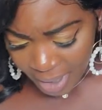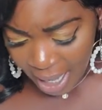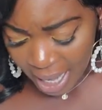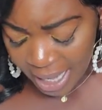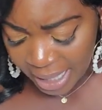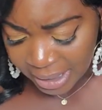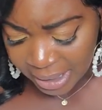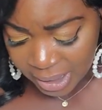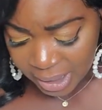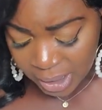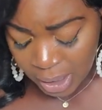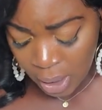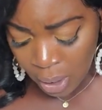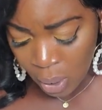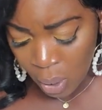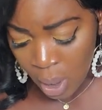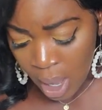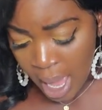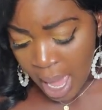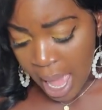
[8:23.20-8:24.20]
And
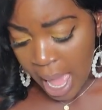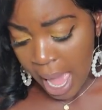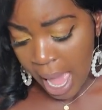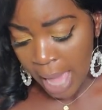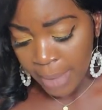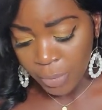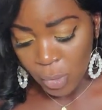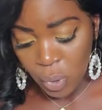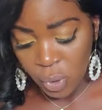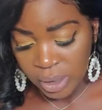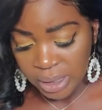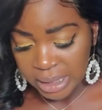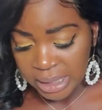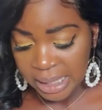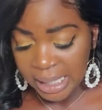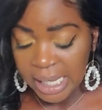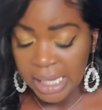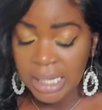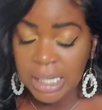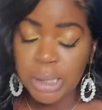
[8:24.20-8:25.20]
so I'm going to
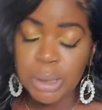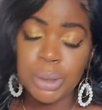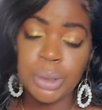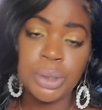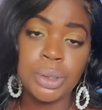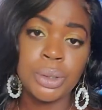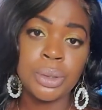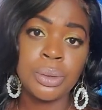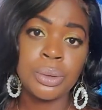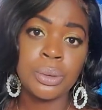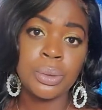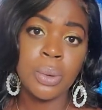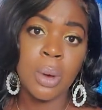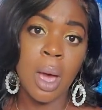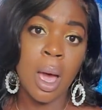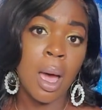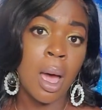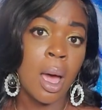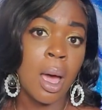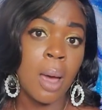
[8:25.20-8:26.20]
get into
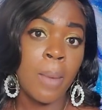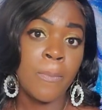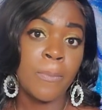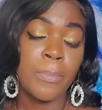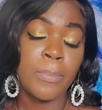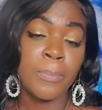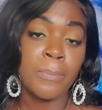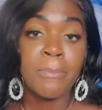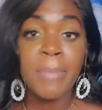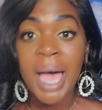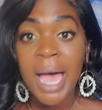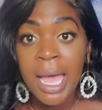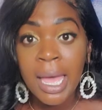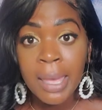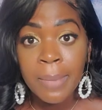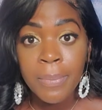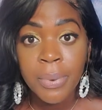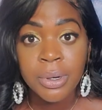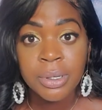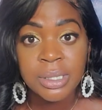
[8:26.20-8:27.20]

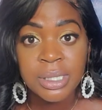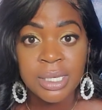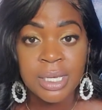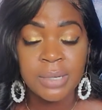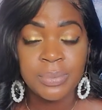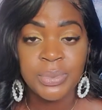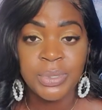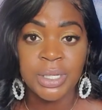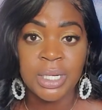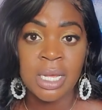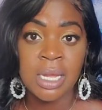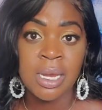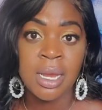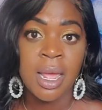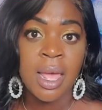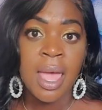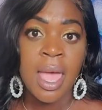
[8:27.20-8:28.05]
my perception,